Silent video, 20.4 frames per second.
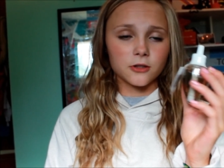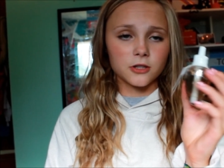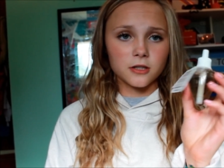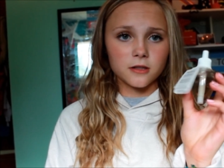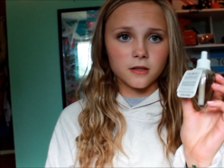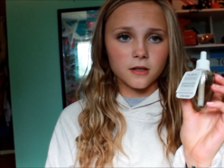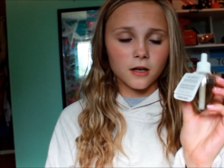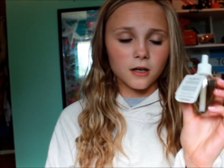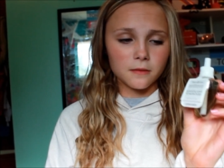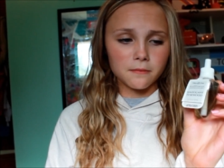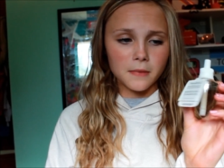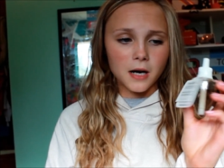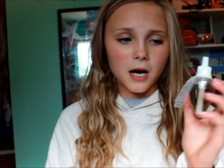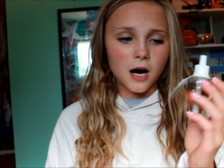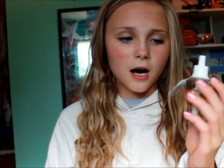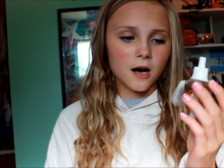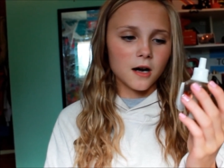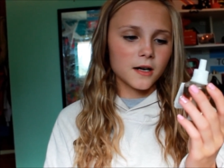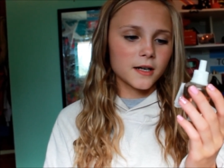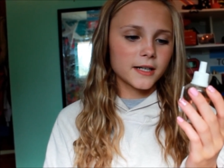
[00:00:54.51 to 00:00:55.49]
It's called
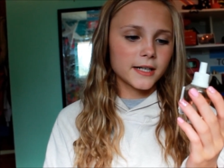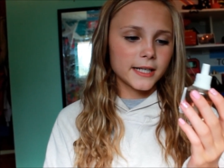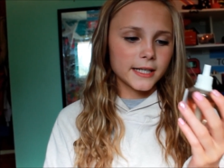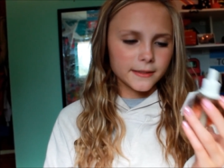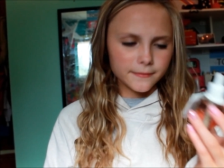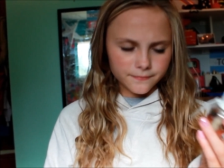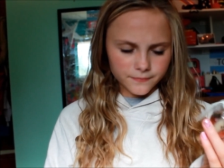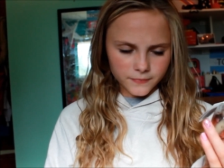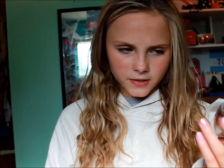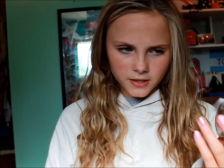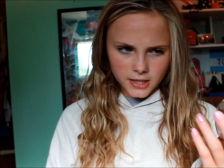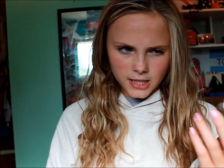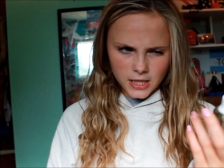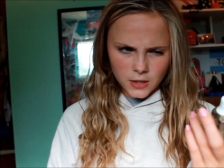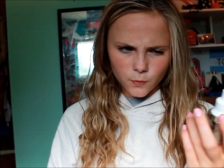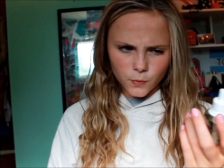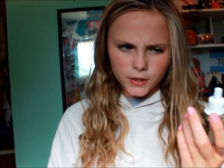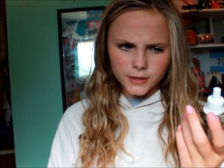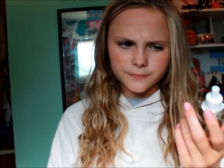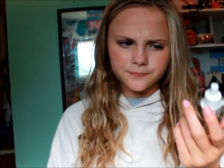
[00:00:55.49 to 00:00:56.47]
Mahogany
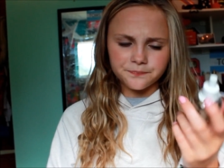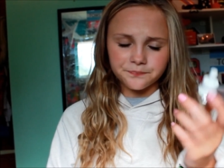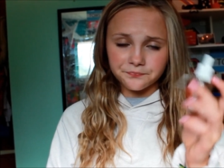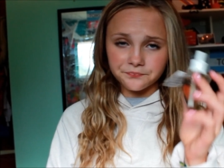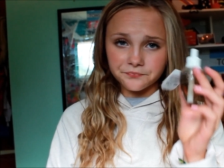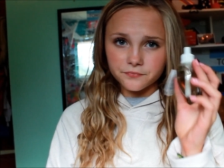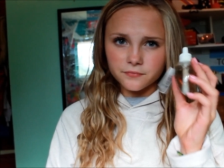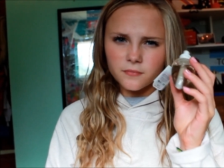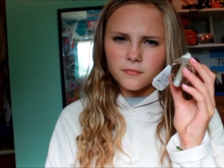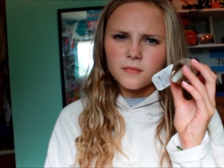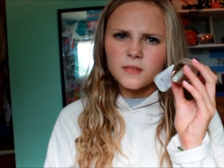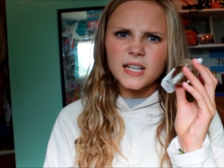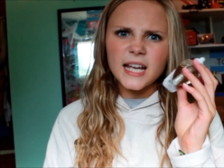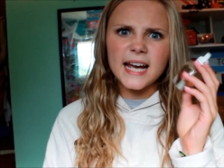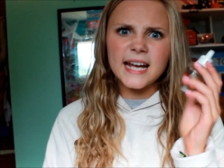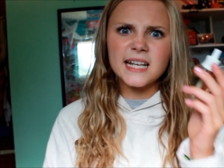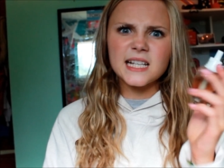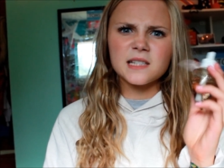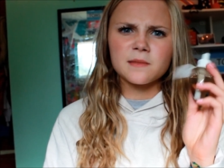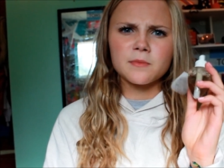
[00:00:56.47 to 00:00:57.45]
Teakwood,
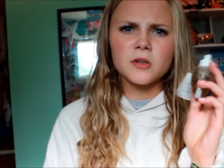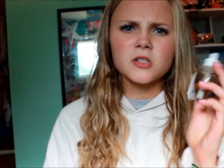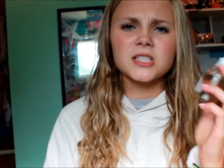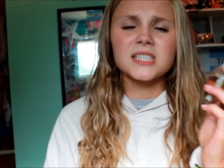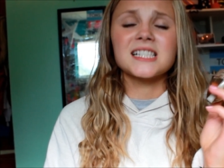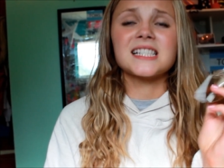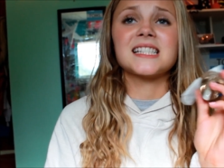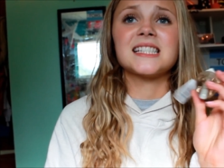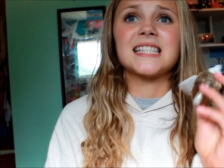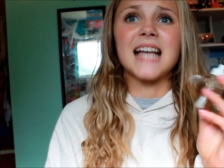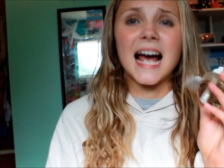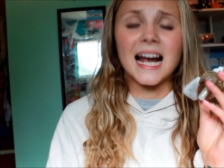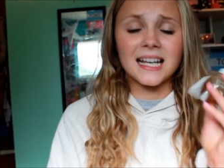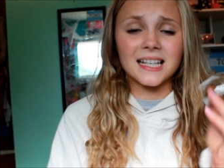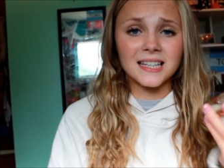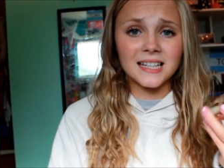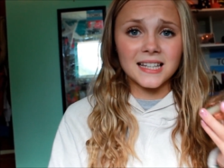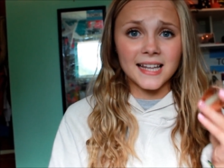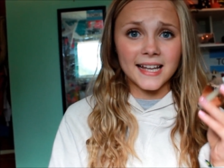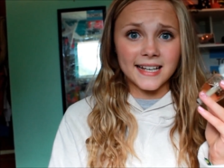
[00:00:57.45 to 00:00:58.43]
and it smells
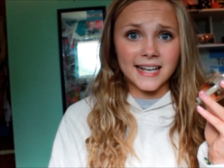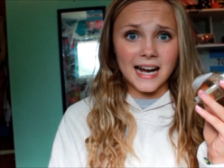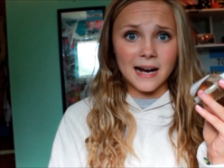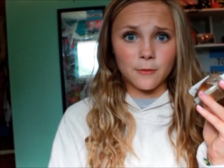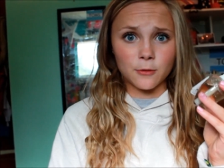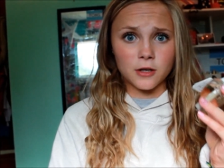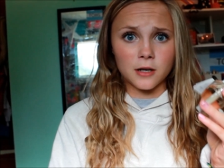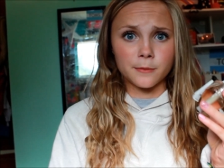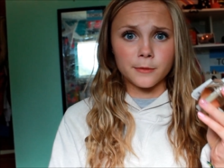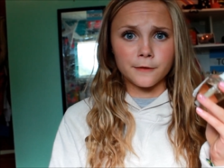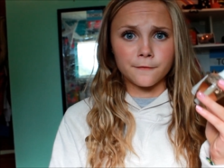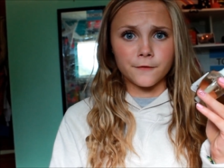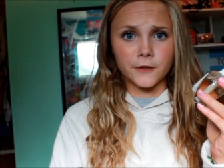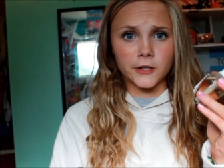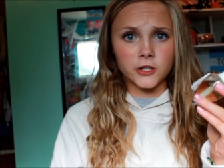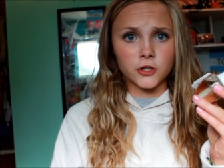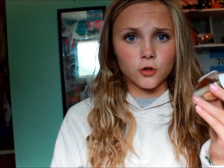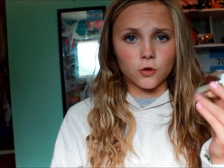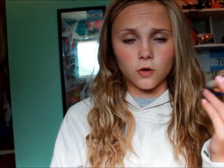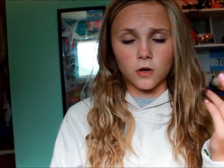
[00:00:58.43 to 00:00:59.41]
exactly like Abercrombie
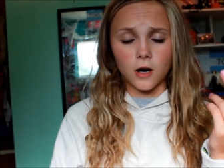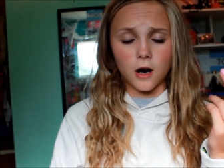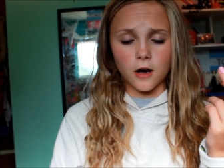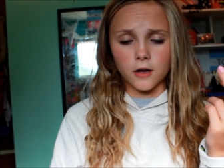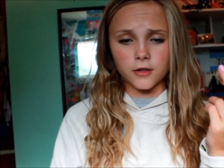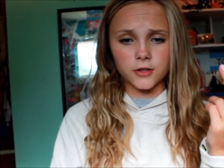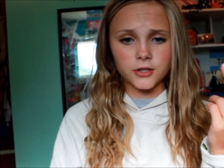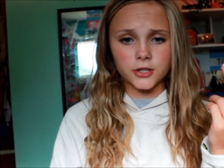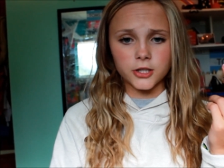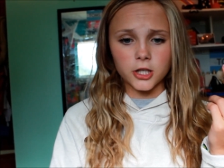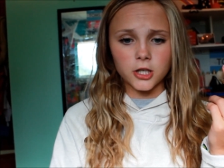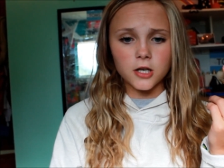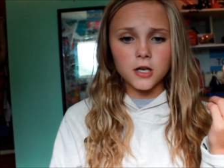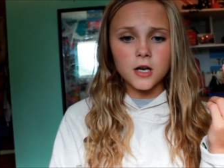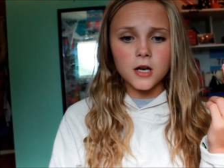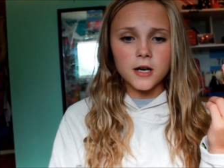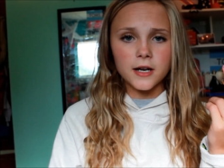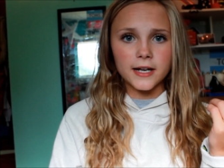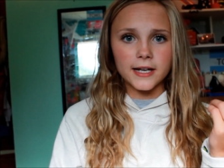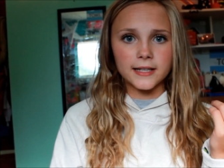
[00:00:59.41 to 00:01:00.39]
Fitch or Hollister,
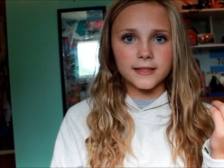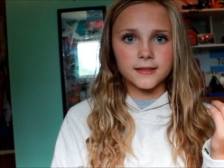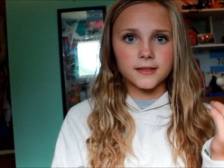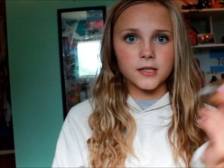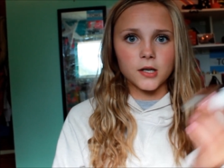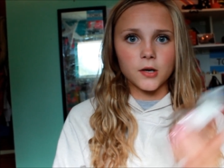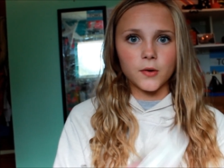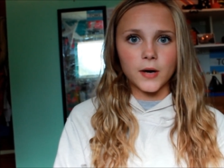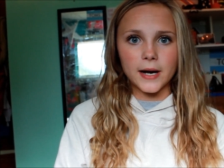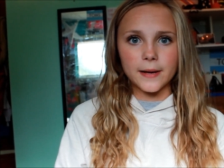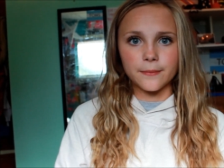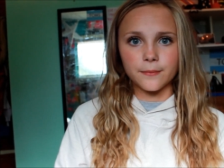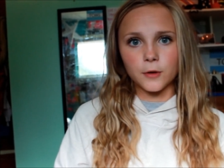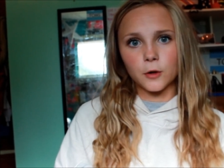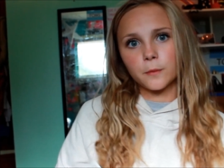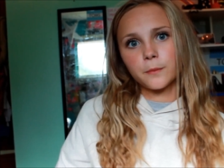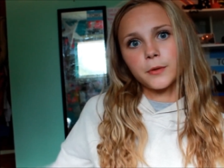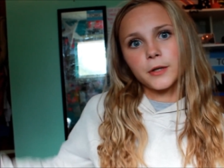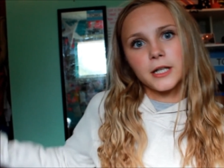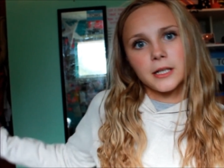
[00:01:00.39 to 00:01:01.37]
and so
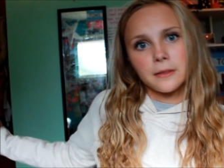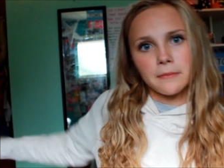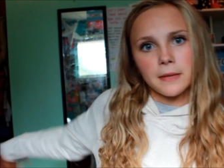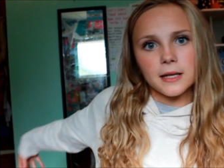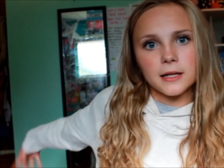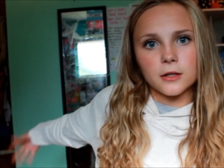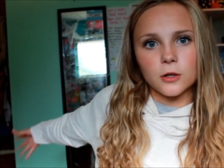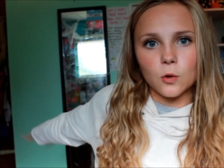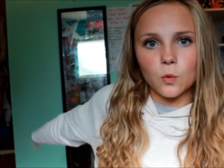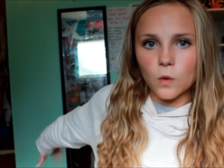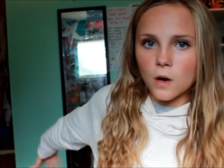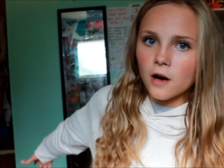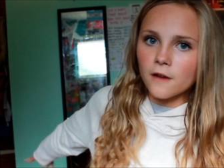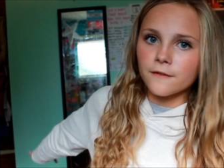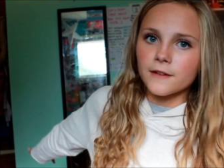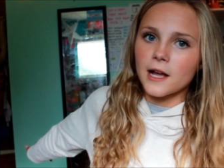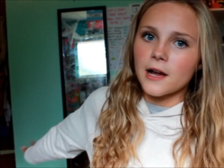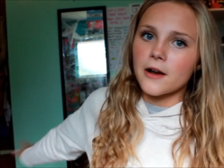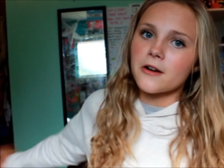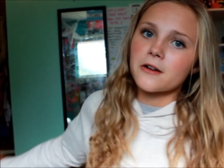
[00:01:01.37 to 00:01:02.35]
I'll put it in my little
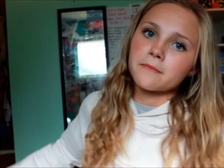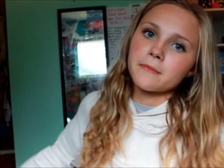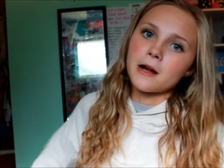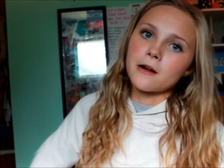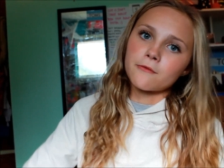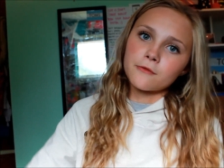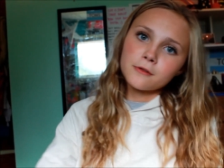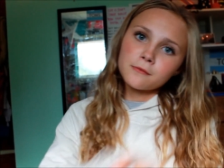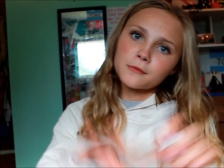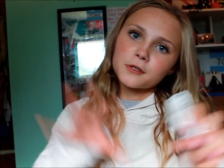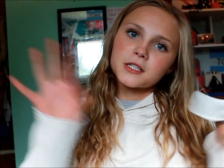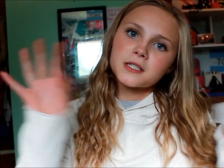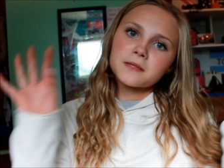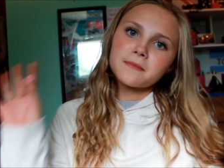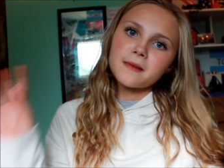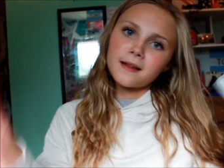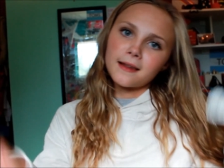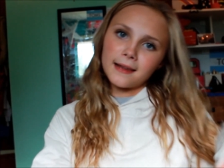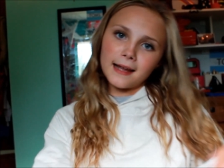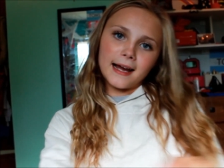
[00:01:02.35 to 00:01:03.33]
wallflower, and my room will
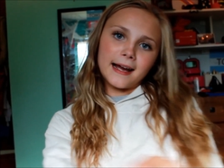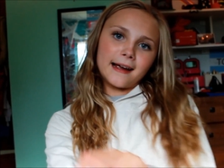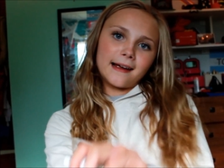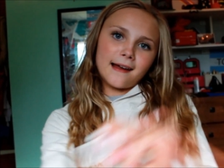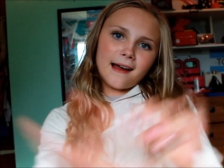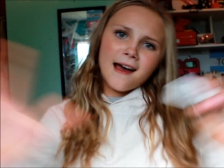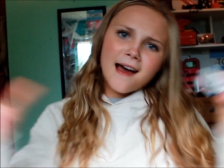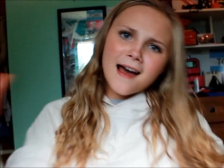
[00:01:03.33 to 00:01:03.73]
smell like